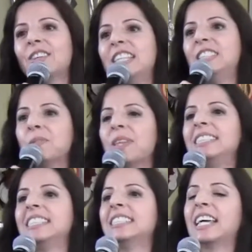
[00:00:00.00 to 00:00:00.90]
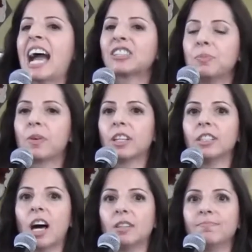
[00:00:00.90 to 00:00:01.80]
So they did what I did. They actually put
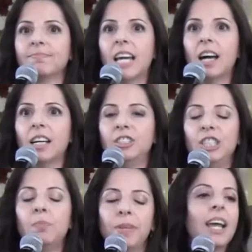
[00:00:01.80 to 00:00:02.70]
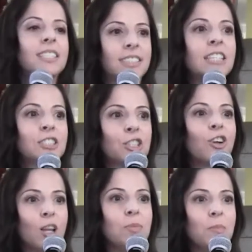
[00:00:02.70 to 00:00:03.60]
a GPS
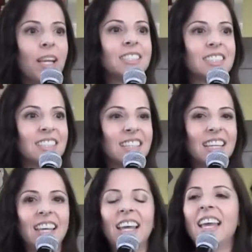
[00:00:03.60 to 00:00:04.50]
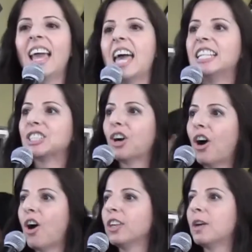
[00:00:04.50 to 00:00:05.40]
sensor on me, basically, and it's
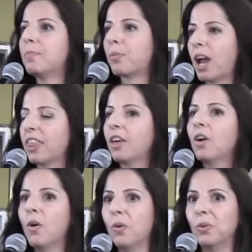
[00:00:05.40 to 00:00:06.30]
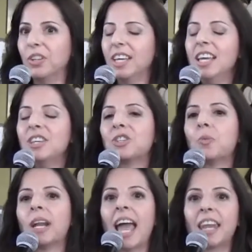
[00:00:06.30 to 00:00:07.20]
called a breath hold.
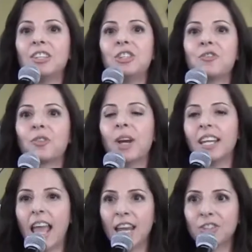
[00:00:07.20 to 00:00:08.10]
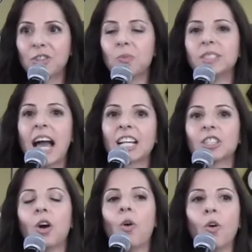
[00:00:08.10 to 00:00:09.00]
So what I had to do for radiation was
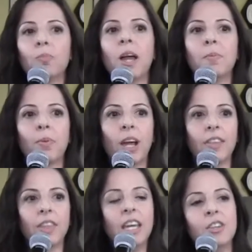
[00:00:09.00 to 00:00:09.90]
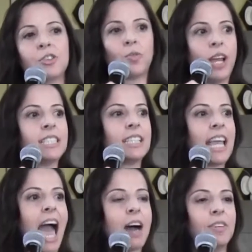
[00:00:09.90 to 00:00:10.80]
actually hold my breath to raise
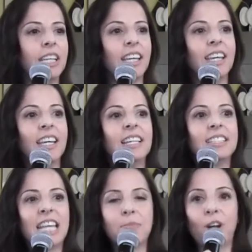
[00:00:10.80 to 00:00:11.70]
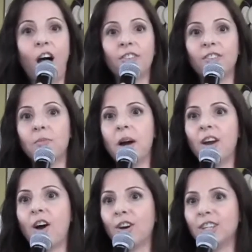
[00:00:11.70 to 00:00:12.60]
the cavity to keep it off of
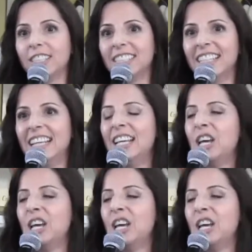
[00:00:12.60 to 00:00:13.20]
my heart.